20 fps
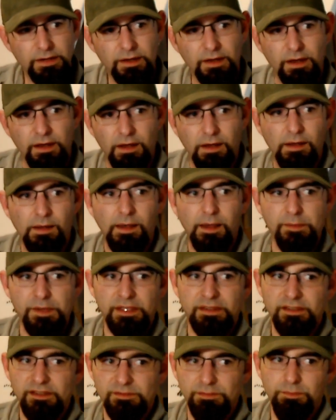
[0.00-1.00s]
I make
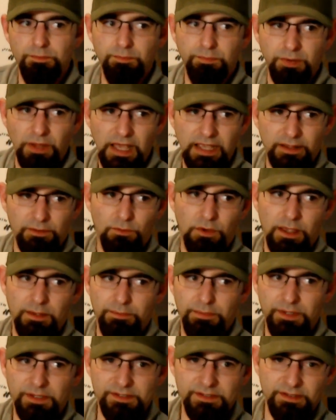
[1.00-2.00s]
these black and white
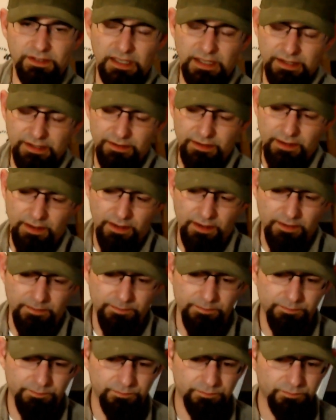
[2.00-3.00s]
pixelated
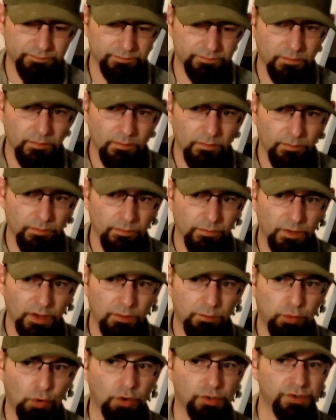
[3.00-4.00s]

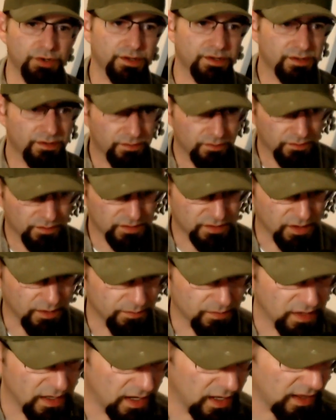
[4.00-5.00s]
portraits, something
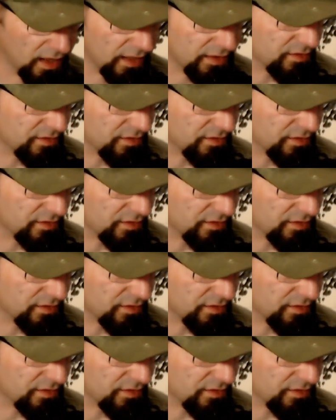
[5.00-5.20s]
that I like to